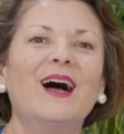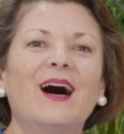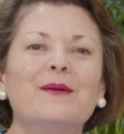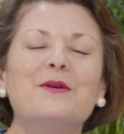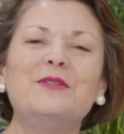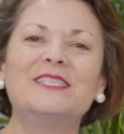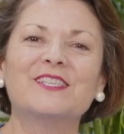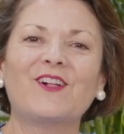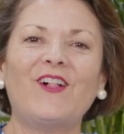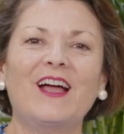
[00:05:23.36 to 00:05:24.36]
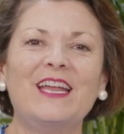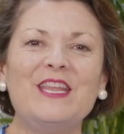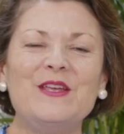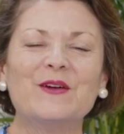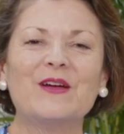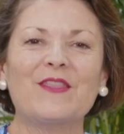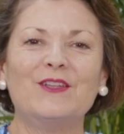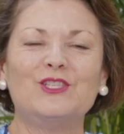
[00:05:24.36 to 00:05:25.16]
I'm Monisa Klein here at the